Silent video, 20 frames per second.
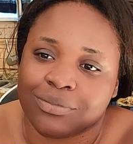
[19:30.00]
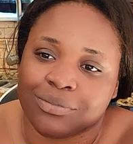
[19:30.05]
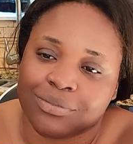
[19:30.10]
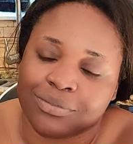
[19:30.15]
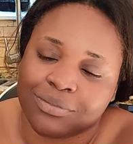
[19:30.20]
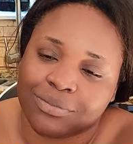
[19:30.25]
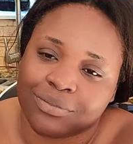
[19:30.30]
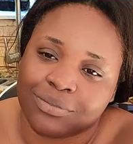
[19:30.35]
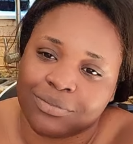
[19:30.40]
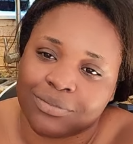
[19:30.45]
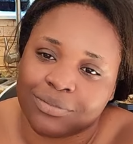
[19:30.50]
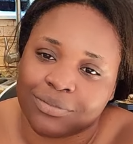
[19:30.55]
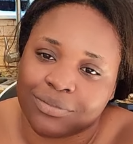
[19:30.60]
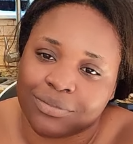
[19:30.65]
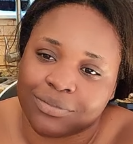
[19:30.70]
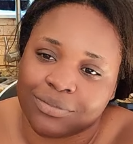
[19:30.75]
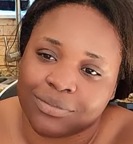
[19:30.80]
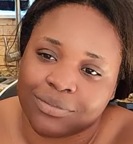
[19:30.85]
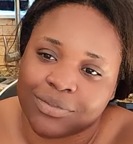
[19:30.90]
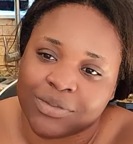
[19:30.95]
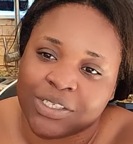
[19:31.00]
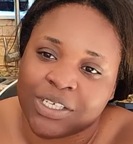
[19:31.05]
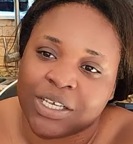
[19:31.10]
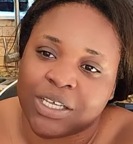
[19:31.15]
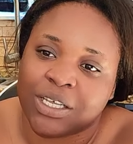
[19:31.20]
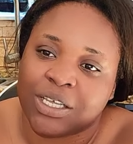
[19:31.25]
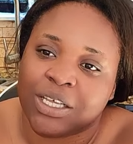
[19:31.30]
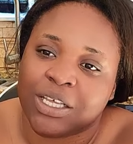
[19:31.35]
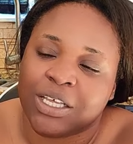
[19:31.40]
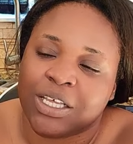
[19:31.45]

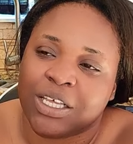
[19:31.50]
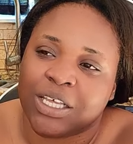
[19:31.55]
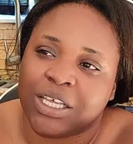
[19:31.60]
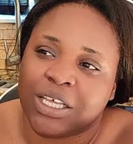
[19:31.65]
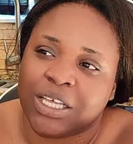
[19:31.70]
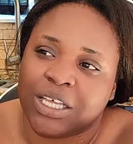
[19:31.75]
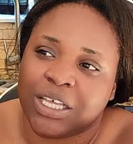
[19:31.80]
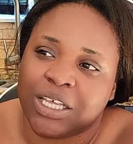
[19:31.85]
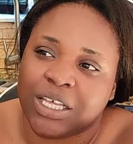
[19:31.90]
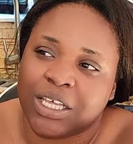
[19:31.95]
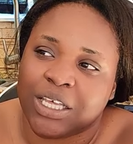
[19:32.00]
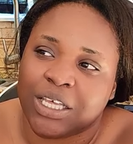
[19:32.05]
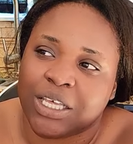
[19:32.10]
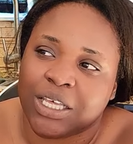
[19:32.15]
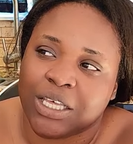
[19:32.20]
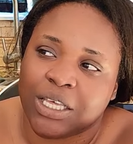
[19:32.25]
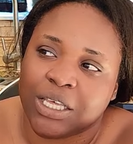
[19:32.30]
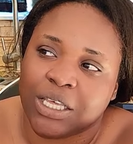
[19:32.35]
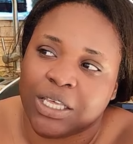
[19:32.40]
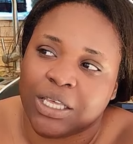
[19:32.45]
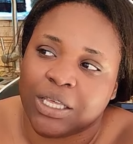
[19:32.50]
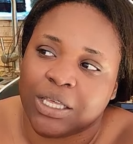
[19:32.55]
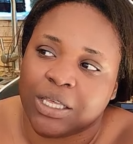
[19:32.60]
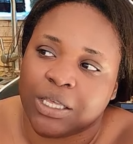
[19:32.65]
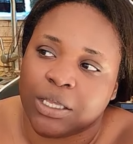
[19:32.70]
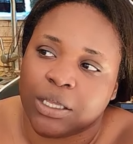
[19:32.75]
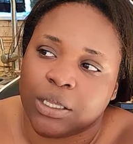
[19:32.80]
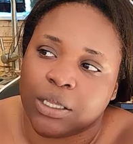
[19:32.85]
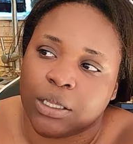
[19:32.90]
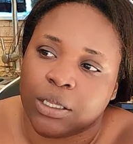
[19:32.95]

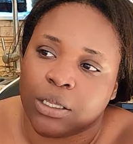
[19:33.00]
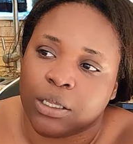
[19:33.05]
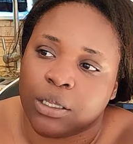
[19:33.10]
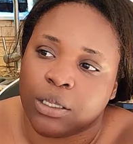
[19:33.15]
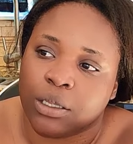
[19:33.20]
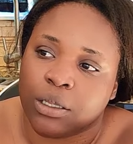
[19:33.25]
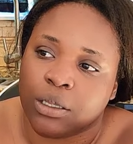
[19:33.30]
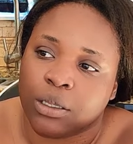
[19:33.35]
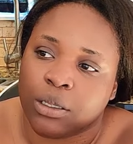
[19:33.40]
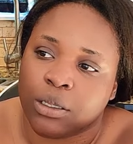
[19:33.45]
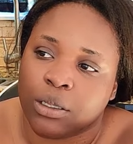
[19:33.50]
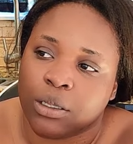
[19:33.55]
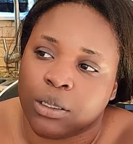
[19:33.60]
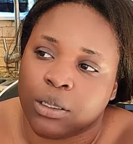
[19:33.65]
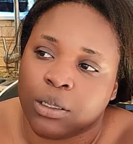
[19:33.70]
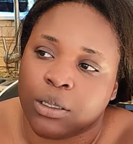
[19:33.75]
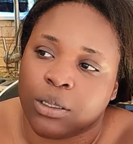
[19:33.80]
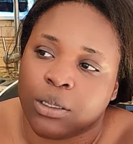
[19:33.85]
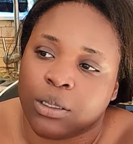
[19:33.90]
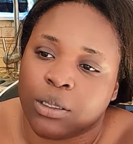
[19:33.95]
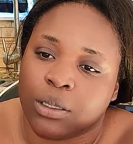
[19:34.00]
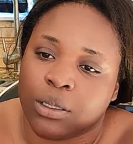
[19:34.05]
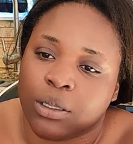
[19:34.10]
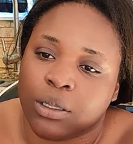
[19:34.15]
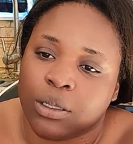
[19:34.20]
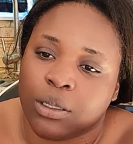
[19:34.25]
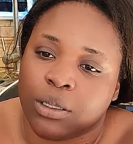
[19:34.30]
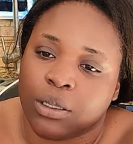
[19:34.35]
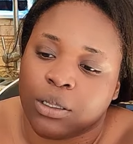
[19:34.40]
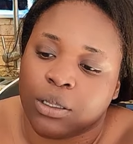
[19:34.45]

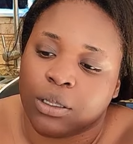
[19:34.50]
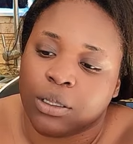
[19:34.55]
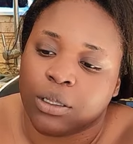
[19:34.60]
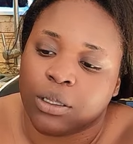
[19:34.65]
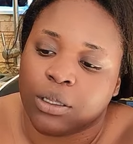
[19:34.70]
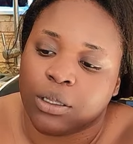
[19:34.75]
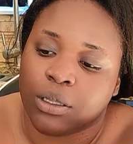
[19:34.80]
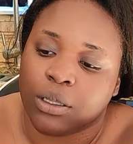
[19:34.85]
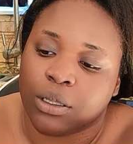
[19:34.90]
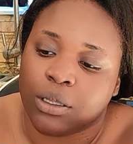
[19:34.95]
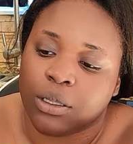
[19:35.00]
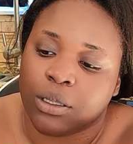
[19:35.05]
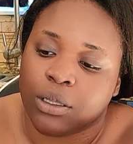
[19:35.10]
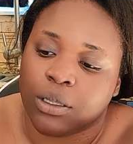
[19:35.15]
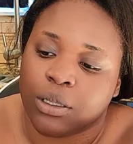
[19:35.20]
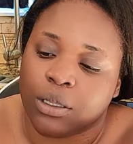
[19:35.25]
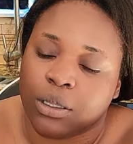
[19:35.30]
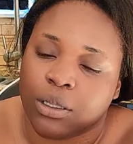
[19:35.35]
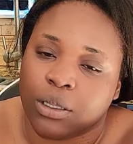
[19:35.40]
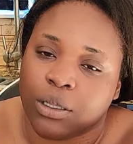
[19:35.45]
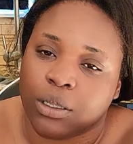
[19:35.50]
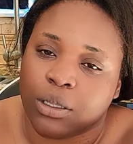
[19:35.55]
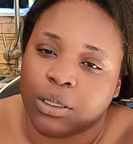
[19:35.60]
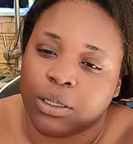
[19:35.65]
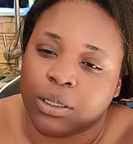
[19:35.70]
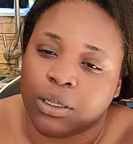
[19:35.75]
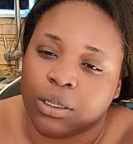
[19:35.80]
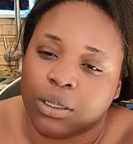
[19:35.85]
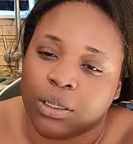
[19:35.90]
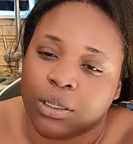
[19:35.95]

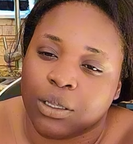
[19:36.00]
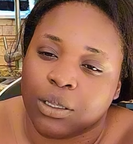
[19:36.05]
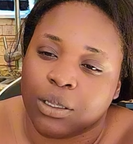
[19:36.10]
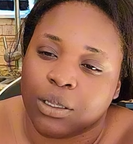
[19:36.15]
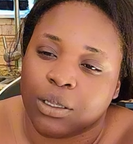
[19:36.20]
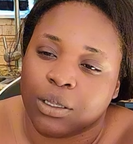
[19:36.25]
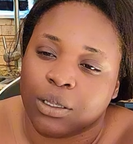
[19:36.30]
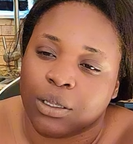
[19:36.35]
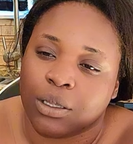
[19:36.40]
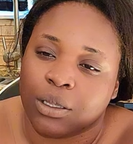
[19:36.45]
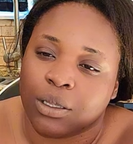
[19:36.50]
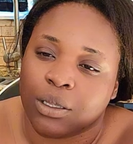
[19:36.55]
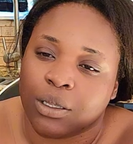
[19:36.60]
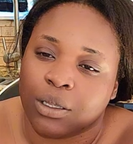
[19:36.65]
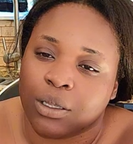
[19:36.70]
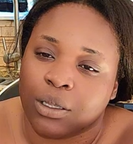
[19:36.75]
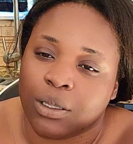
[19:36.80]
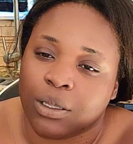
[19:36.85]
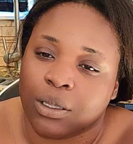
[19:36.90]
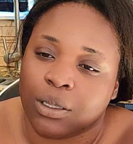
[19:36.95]
This person isn't speaking.